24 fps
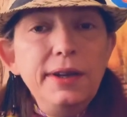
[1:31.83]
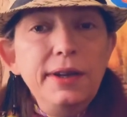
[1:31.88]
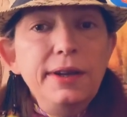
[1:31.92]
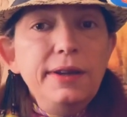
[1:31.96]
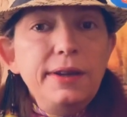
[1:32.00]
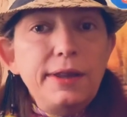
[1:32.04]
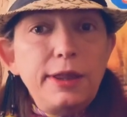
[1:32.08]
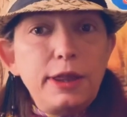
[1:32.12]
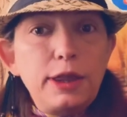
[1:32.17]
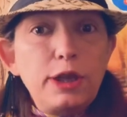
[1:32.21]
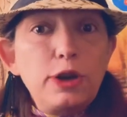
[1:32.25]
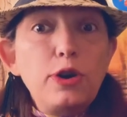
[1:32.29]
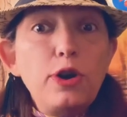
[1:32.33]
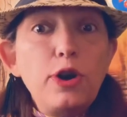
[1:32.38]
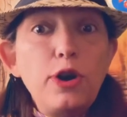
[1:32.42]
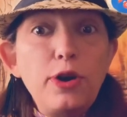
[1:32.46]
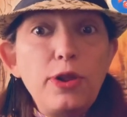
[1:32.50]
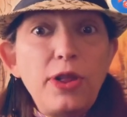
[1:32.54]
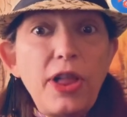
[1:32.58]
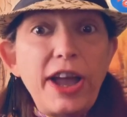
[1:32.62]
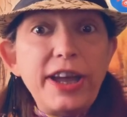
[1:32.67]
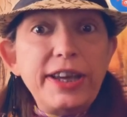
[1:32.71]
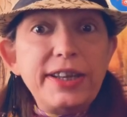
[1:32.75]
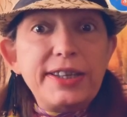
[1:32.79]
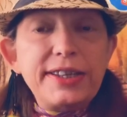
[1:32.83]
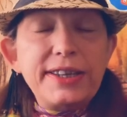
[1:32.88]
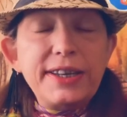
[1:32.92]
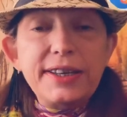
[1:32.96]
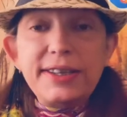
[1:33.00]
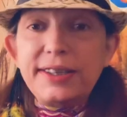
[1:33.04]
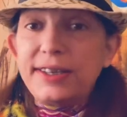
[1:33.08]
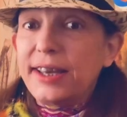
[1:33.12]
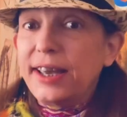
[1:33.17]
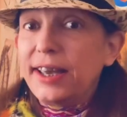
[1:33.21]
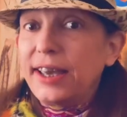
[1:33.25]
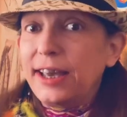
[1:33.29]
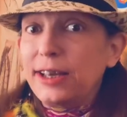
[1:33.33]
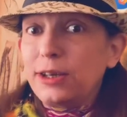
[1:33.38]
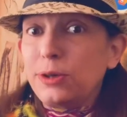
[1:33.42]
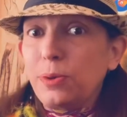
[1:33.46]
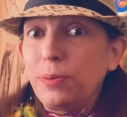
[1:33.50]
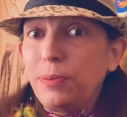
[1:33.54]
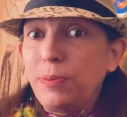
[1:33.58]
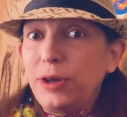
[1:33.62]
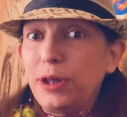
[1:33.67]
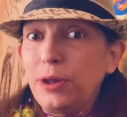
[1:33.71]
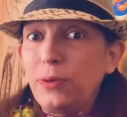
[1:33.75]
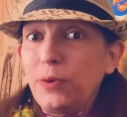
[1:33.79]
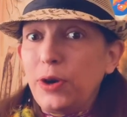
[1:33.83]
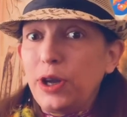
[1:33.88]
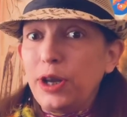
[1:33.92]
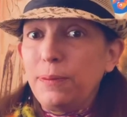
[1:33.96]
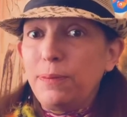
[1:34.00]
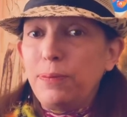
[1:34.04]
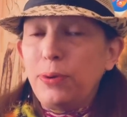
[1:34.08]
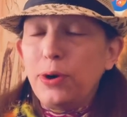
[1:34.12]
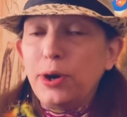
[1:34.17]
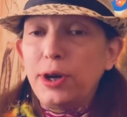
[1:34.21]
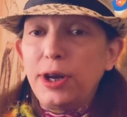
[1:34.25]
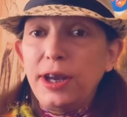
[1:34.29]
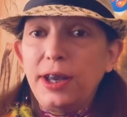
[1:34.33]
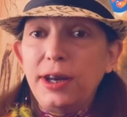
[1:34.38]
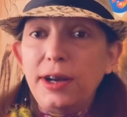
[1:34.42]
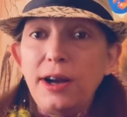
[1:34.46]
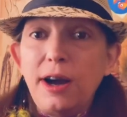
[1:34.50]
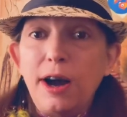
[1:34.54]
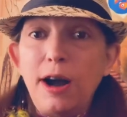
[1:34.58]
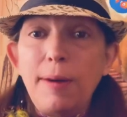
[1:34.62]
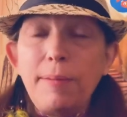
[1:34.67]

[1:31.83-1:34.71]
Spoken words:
thorough license, I guess would be the way to put it.